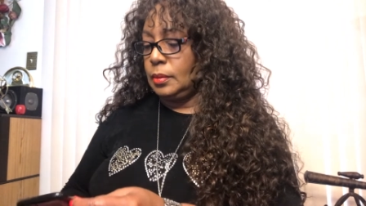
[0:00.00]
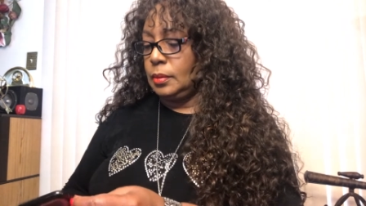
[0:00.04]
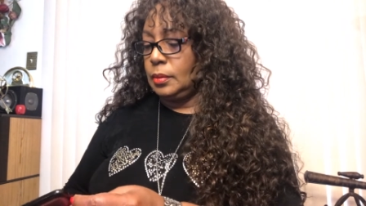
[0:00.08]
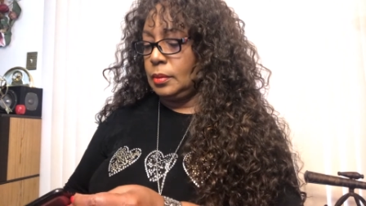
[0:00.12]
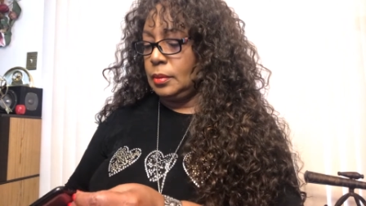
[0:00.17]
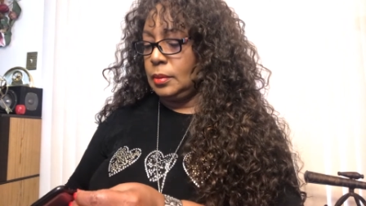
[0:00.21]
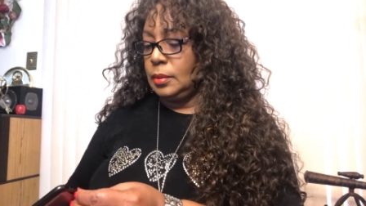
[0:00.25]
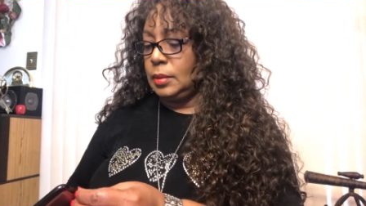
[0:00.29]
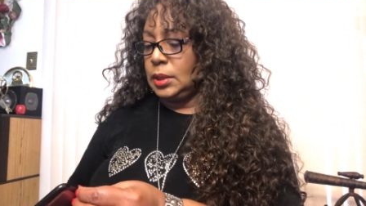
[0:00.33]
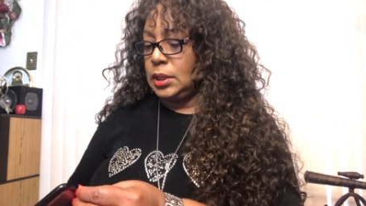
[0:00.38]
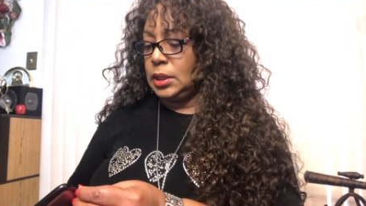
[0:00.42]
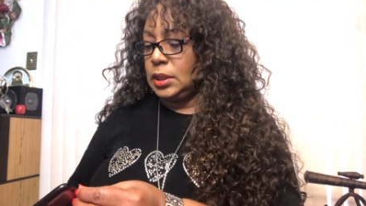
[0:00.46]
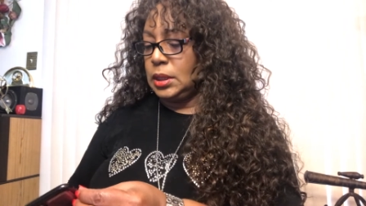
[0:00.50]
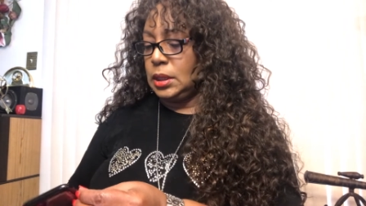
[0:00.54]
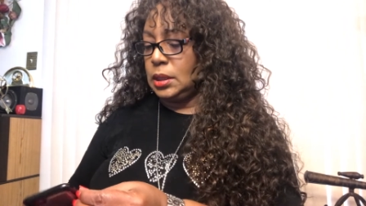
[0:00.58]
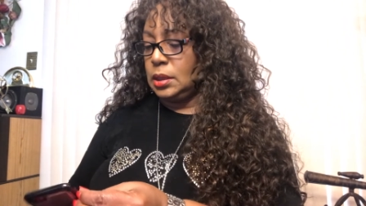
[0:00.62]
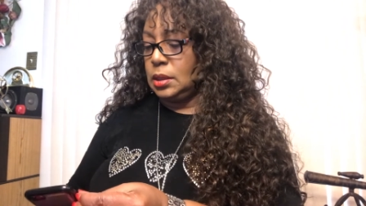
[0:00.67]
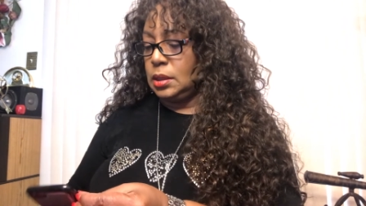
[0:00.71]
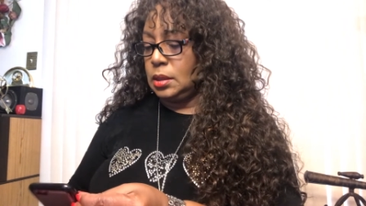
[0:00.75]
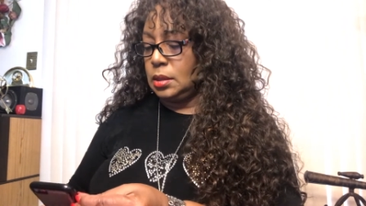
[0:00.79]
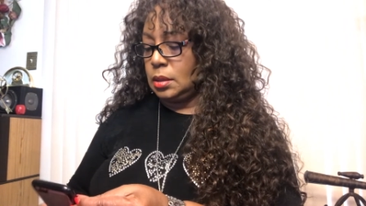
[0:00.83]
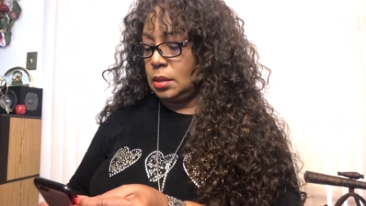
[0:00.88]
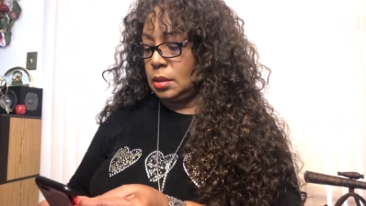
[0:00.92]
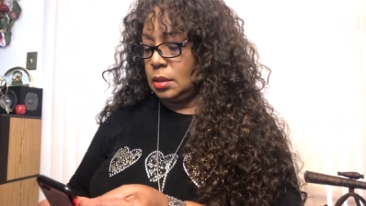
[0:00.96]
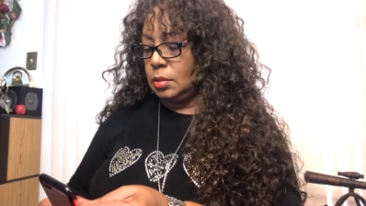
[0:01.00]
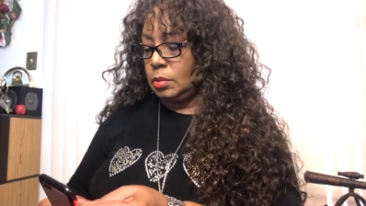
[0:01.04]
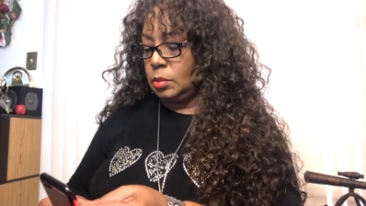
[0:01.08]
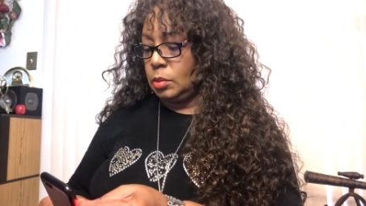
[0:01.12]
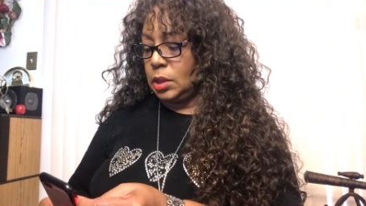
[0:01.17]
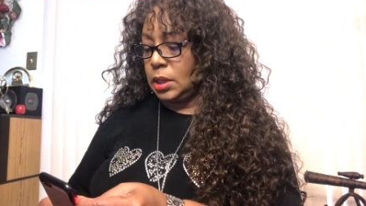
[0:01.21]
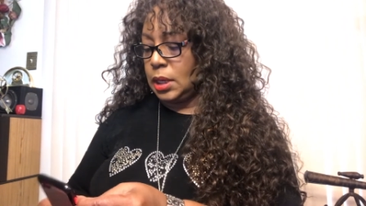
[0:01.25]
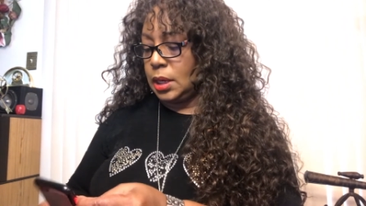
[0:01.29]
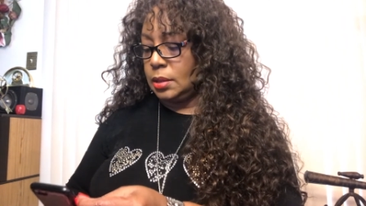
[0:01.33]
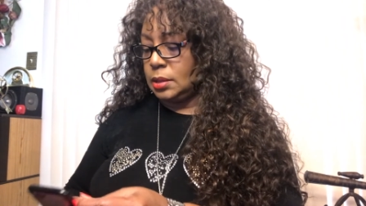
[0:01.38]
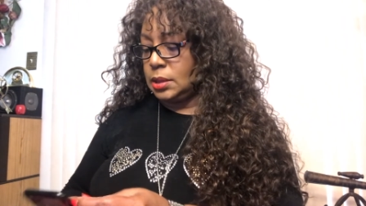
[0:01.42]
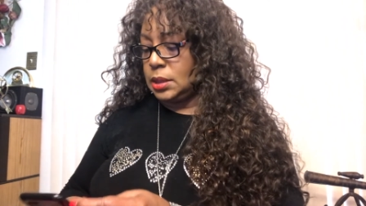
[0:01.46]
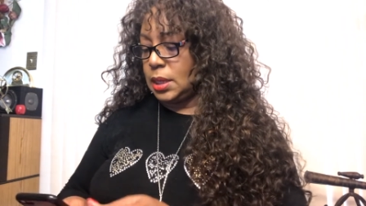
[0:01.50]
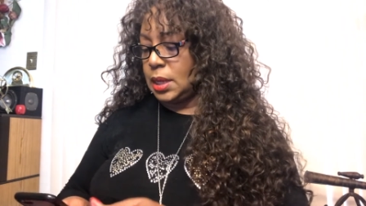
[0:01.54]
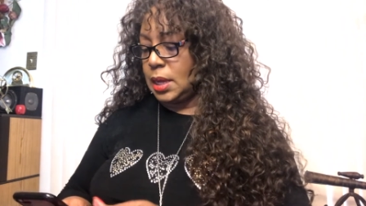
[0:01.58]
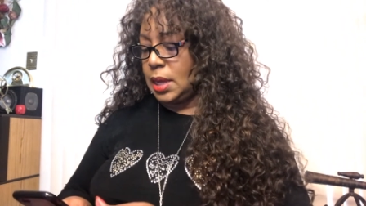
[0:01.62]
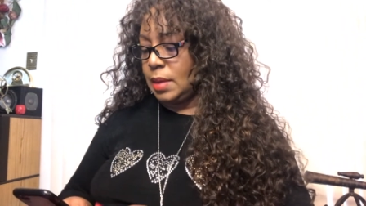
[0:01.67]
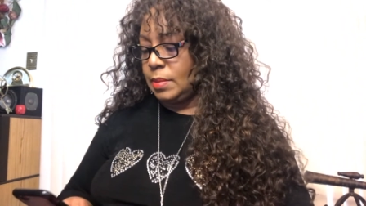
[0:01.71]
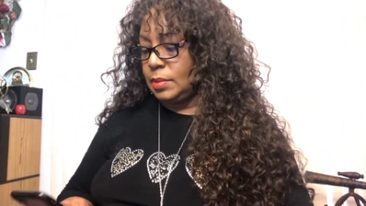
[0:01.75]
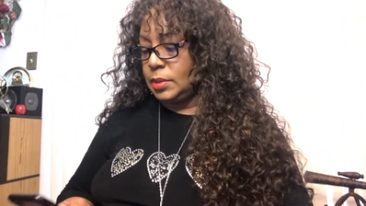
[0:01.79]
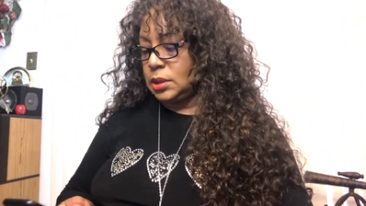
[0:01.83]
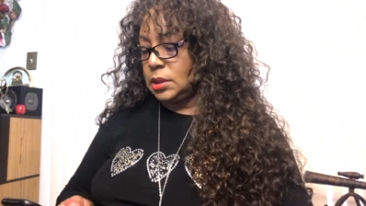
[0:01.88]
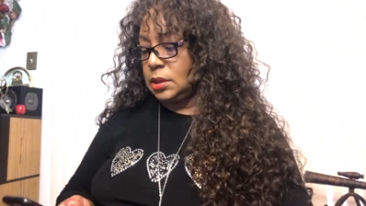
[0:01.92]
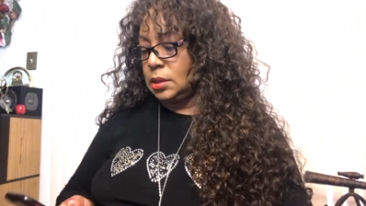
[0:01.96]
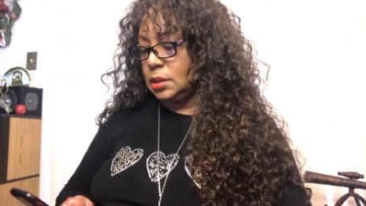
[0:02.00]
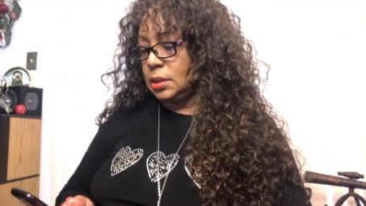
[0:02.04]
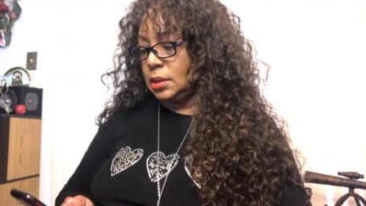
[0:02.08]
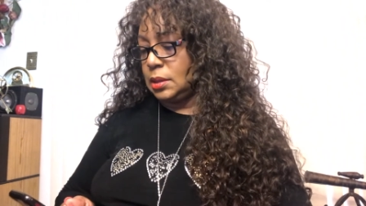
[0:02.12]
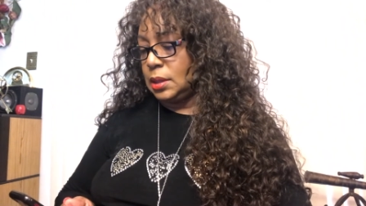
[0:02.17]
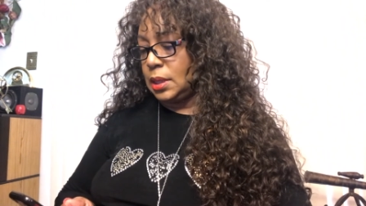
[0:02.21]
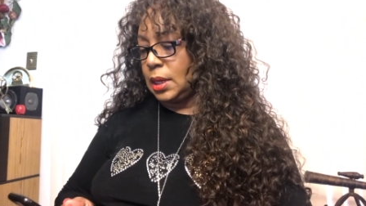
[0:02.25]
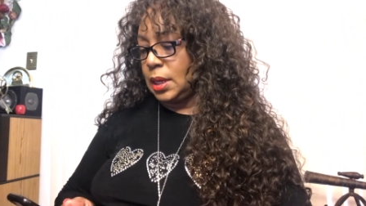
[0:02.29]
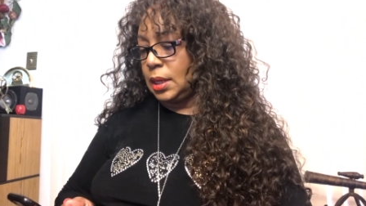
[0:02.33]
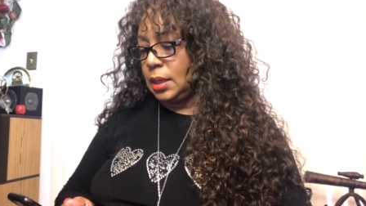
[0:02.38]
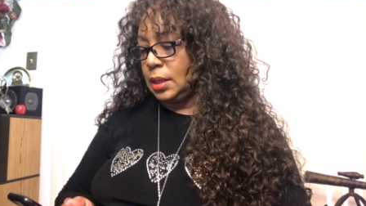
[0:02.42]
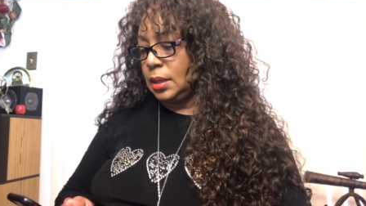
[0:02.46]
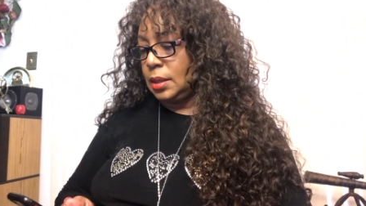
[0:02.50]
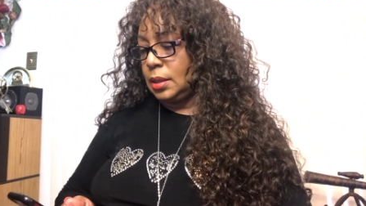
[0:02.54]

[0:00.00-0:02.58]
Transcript: Let me see what our time is looking like.